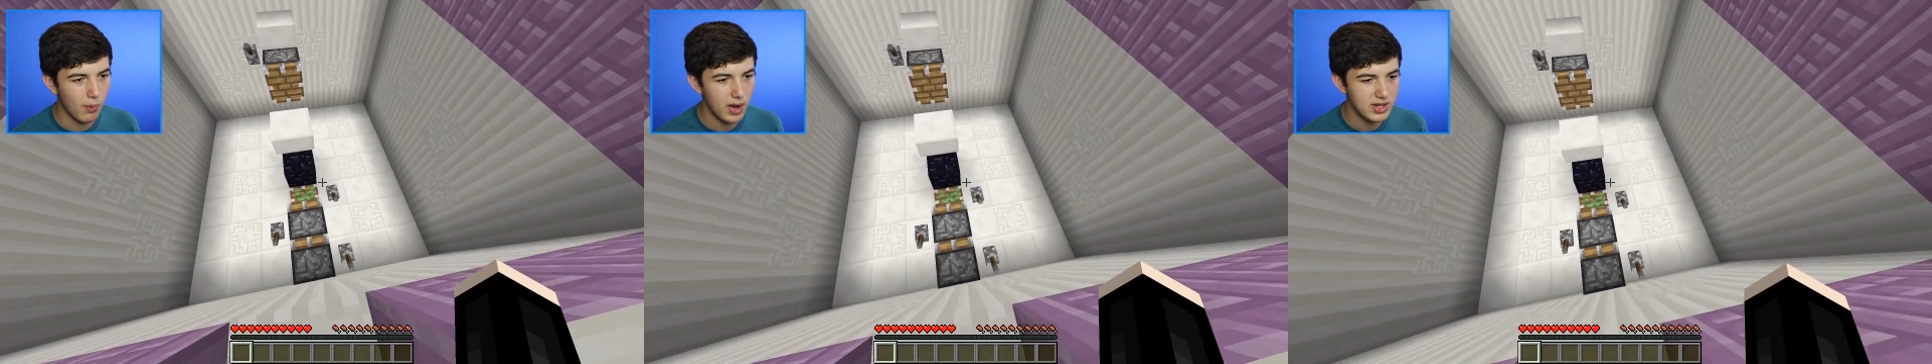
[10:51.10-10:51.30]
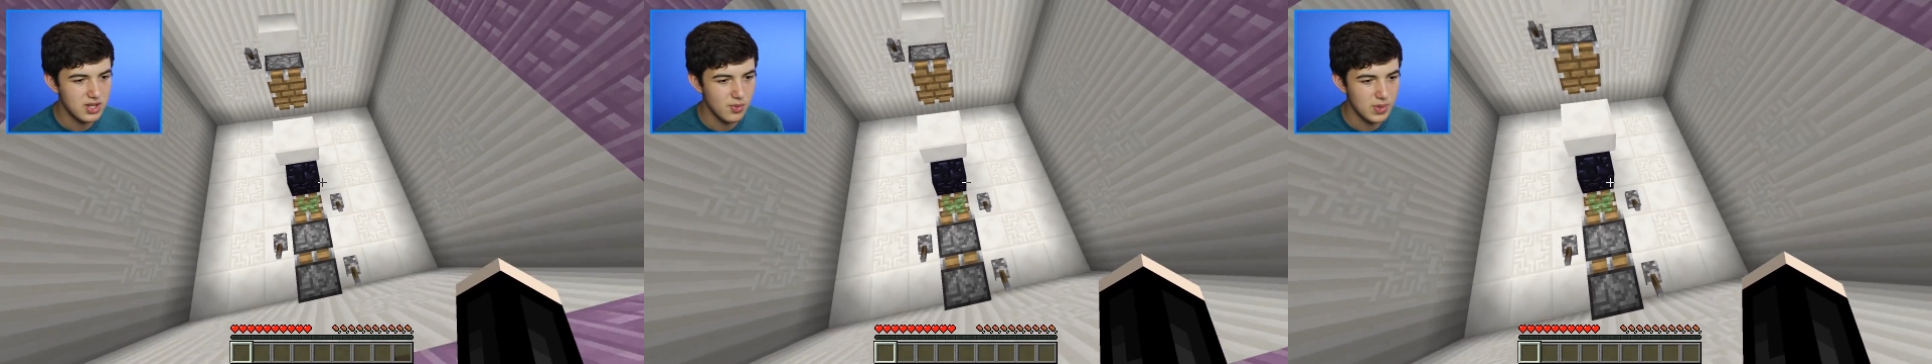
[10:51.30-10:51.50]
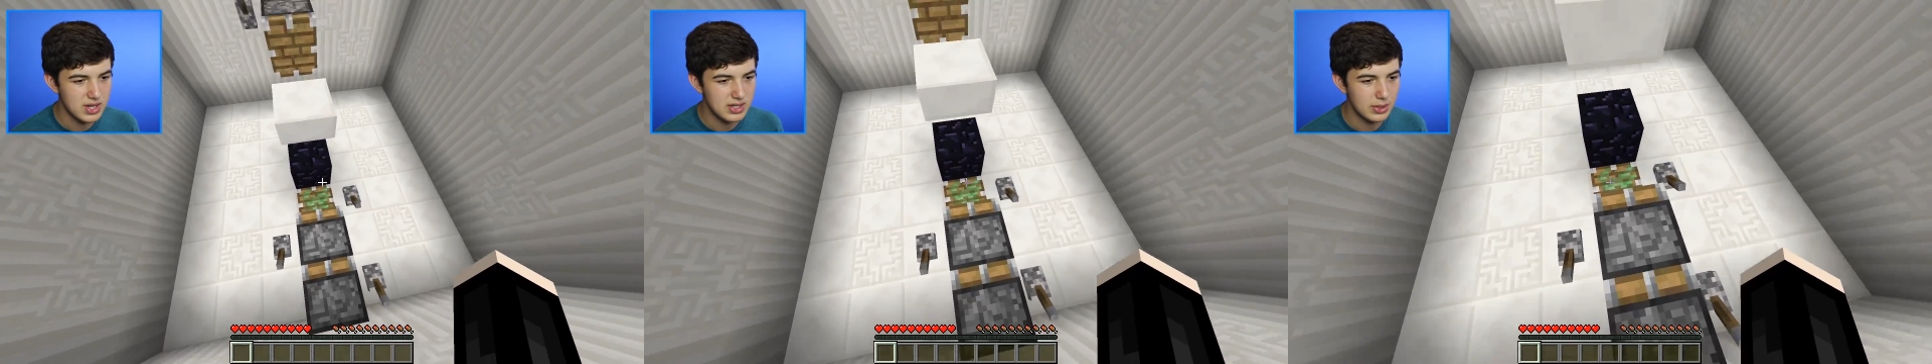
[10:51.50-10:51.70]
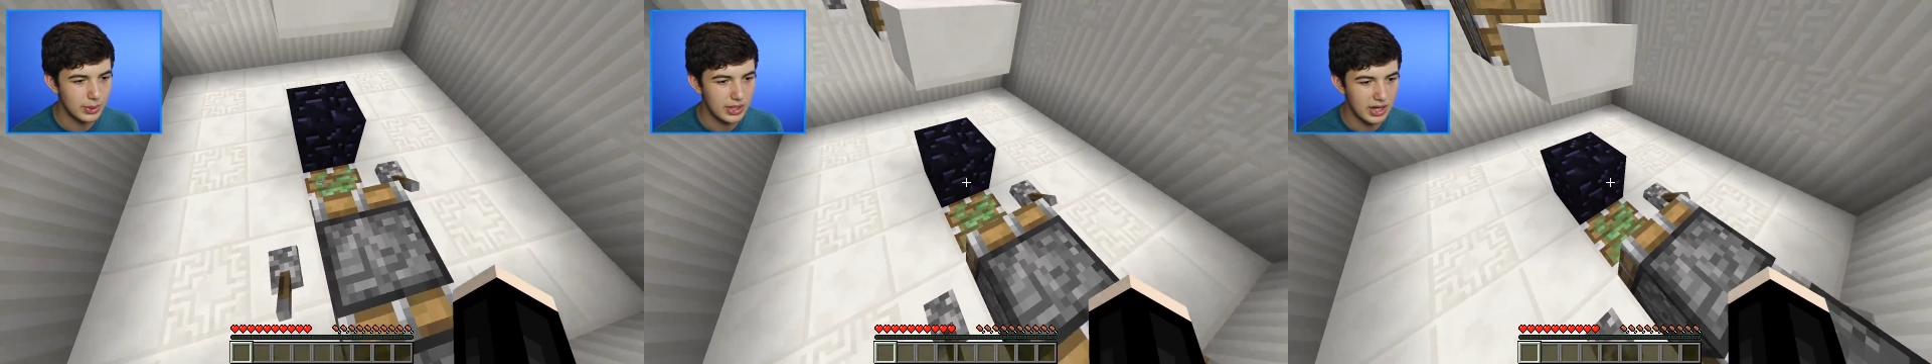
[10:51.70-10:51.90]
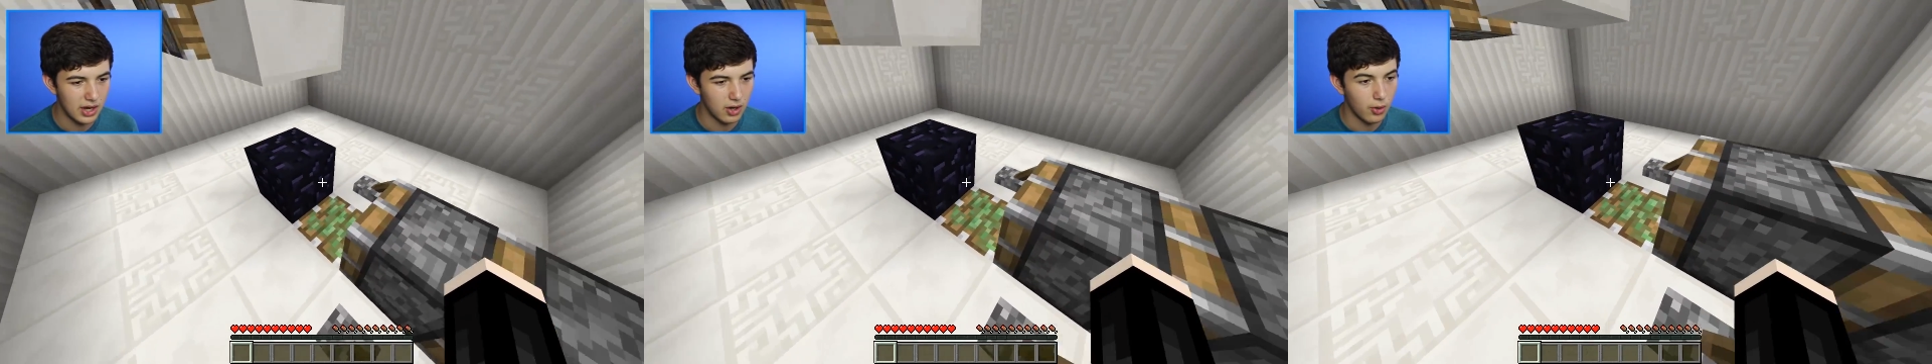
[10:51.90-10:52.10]
what do we
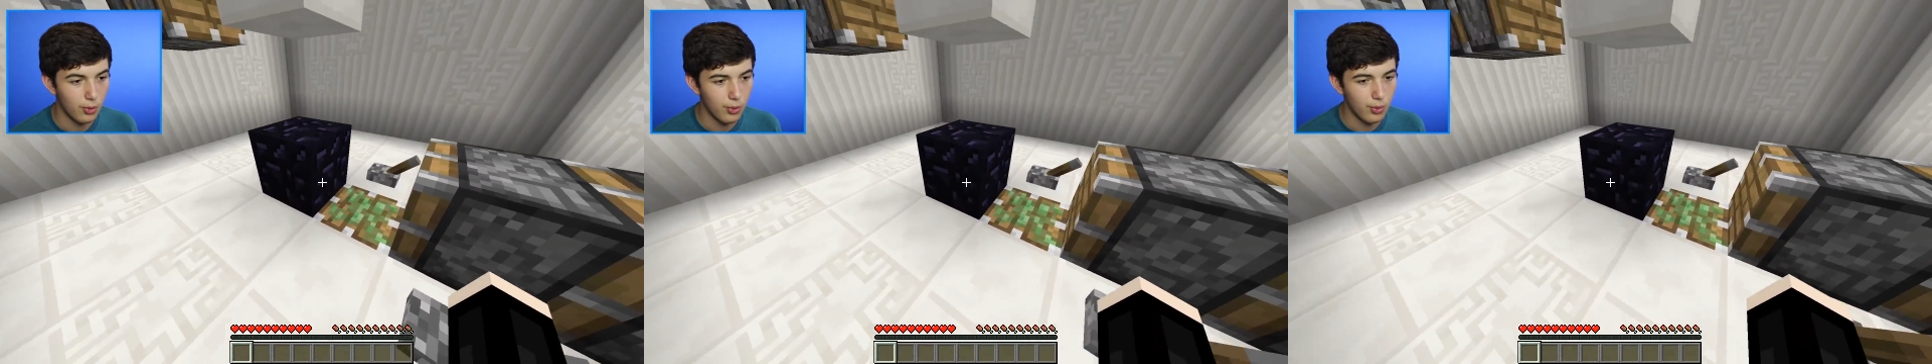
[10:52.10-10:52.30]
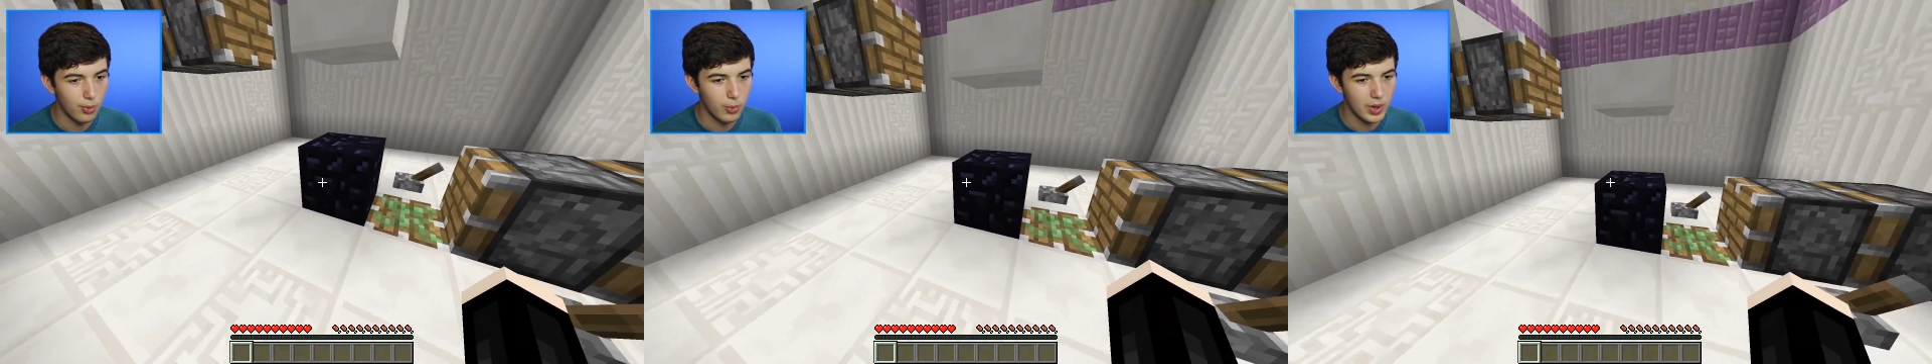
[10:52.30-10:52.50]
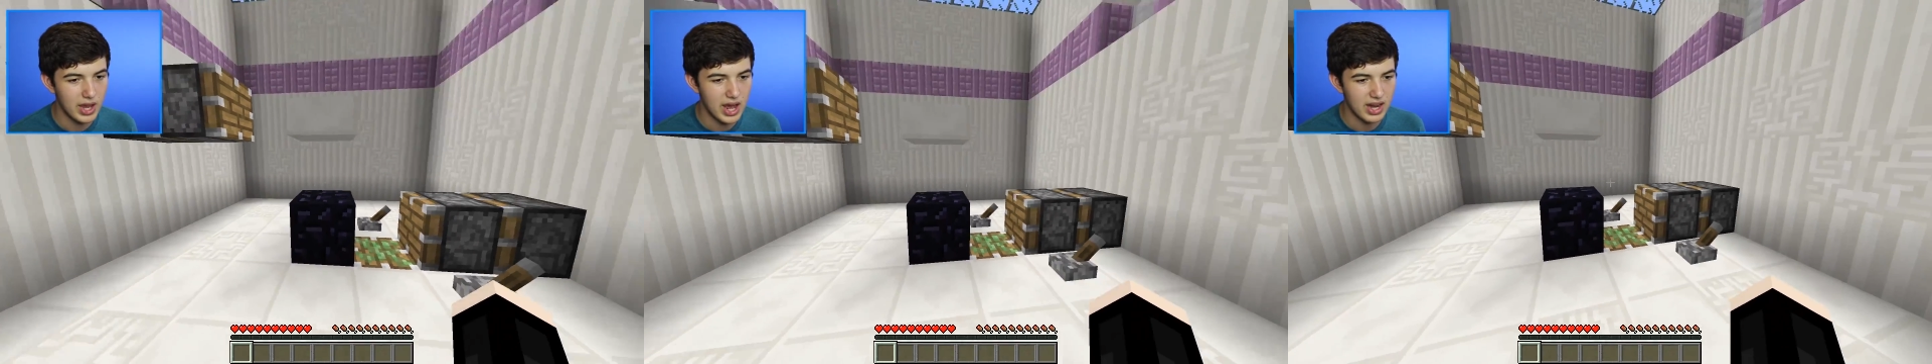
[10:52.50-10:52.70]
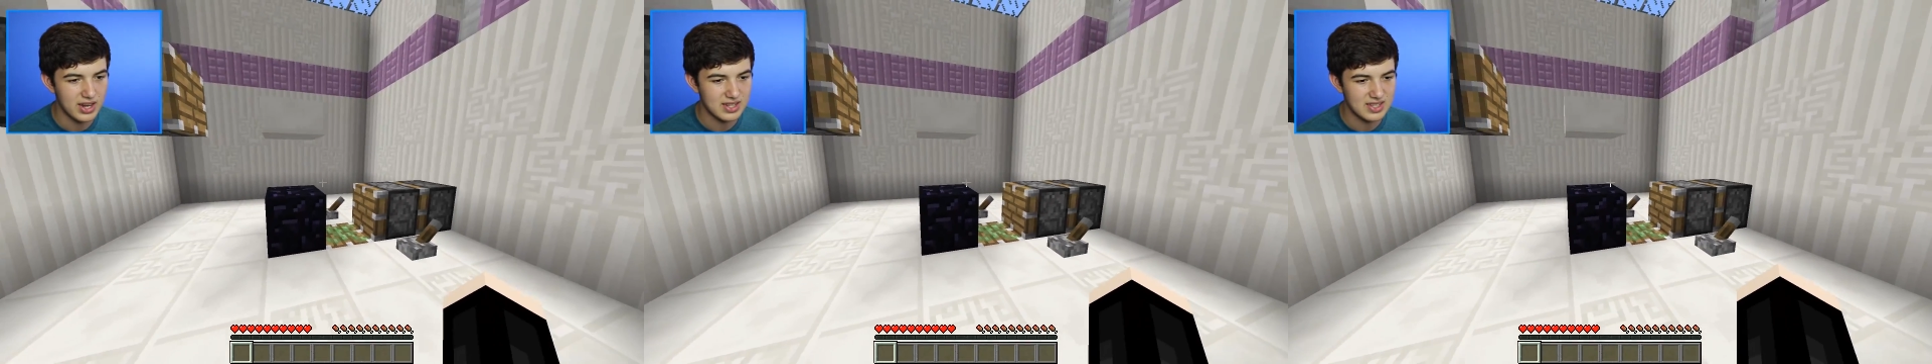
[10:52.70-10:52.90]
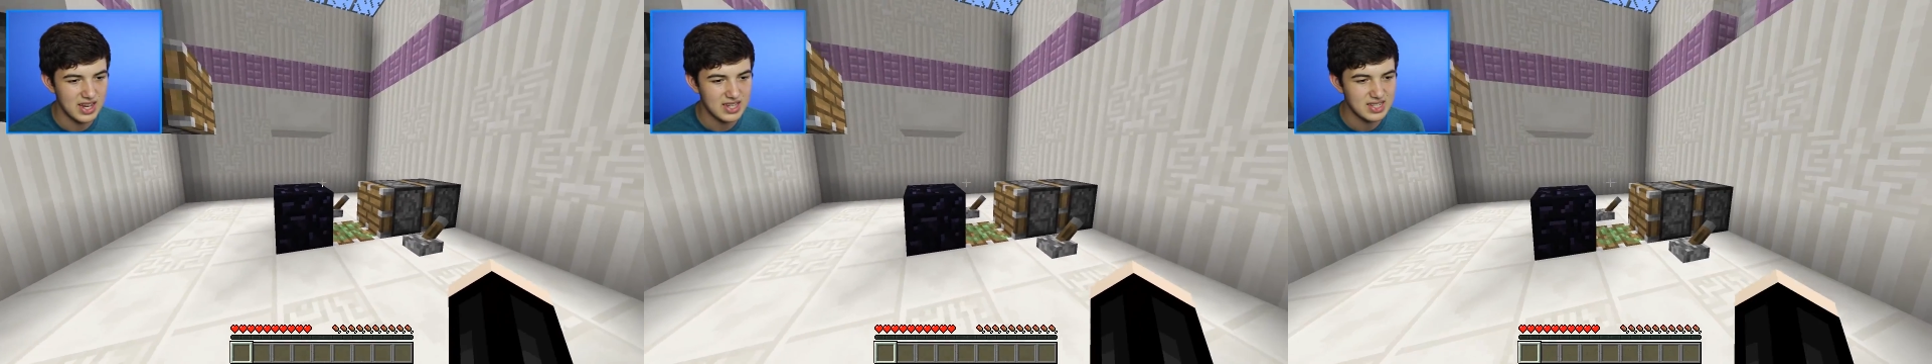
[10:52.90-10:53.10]
do here? Ooh, we gotta
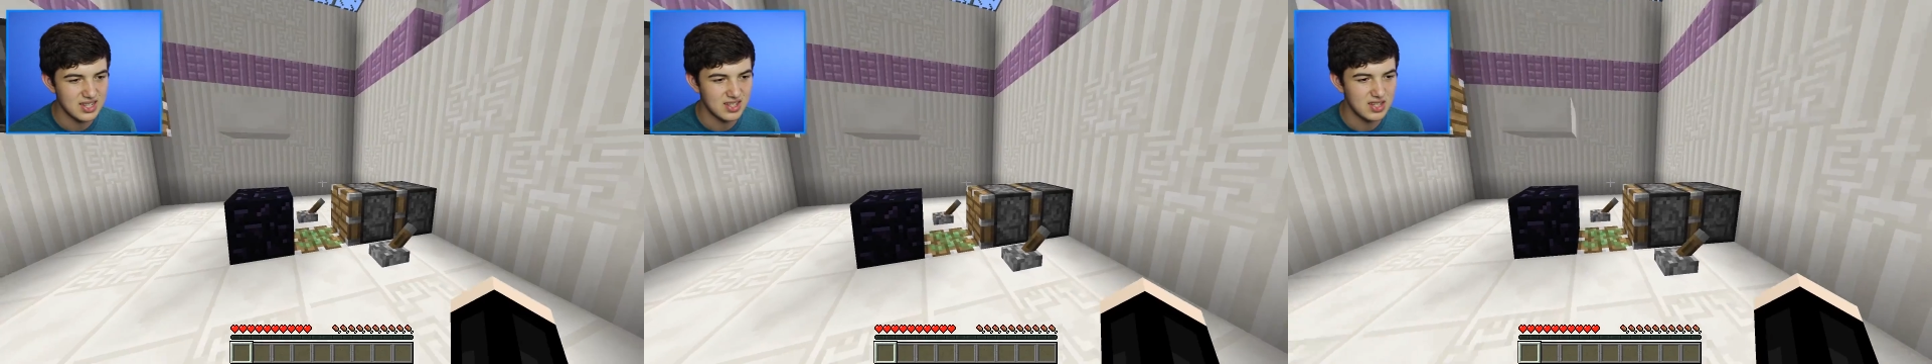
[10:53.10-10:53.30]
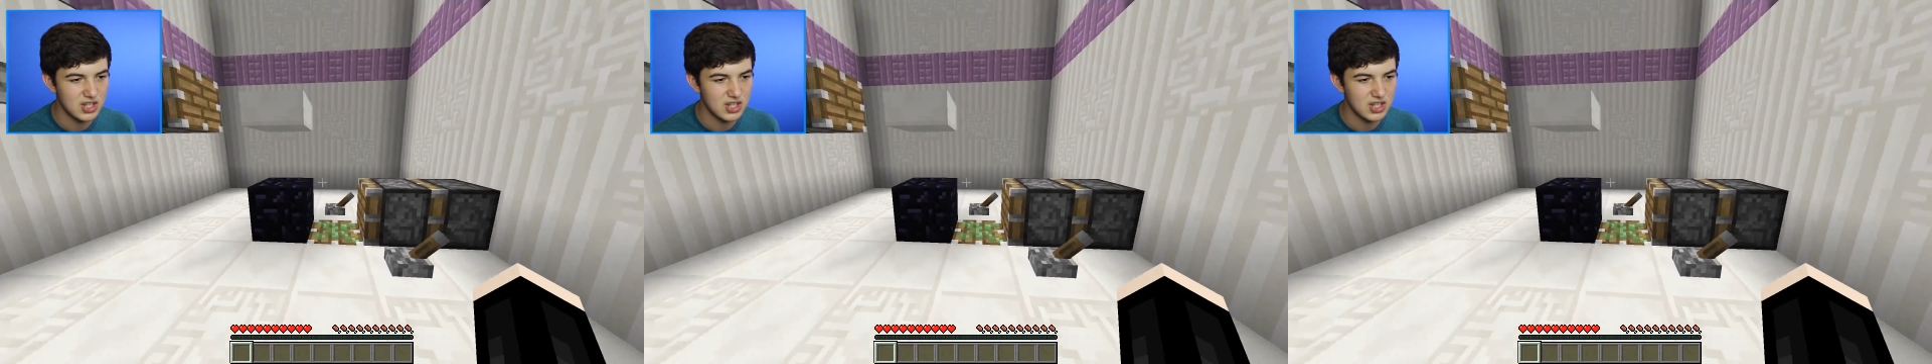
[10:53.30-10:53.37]
assess the